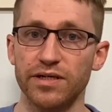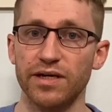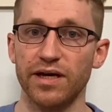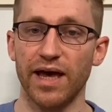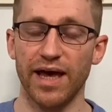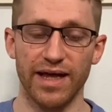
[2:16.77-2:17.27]

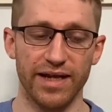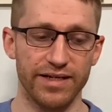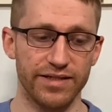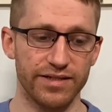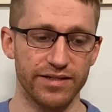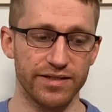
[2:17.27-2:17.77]

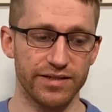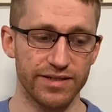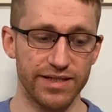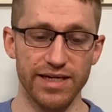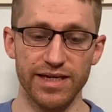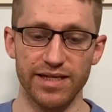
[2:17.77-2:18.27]
and
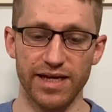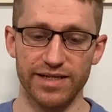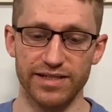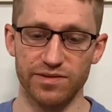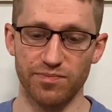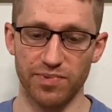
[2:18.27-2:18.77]
tea that
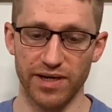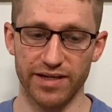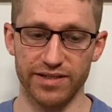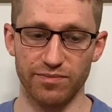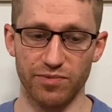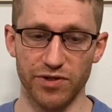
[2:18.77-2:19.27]
is
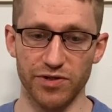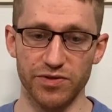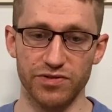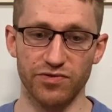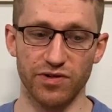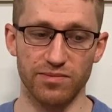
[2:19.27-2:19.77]
picked and produced
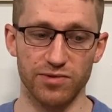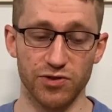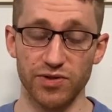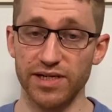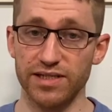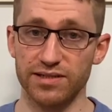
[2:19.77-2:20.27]
from
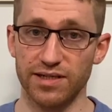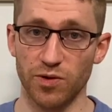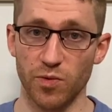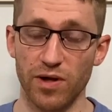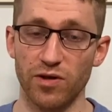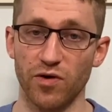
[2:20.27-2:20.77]
trees that are
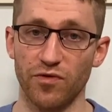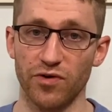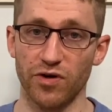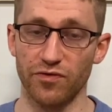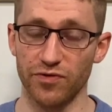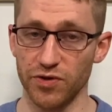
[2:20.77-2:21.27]
well over
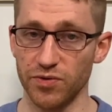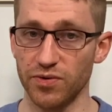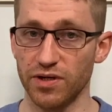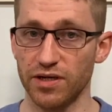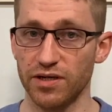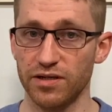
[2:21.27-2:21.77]
a few
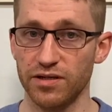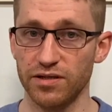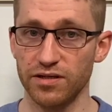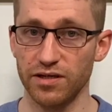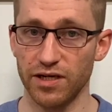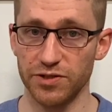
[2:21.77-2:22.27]

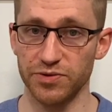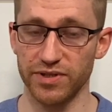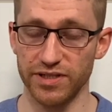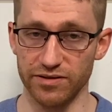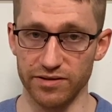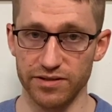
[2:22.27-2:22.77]
hundred
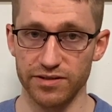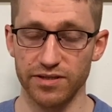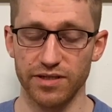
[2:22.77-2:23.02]
years.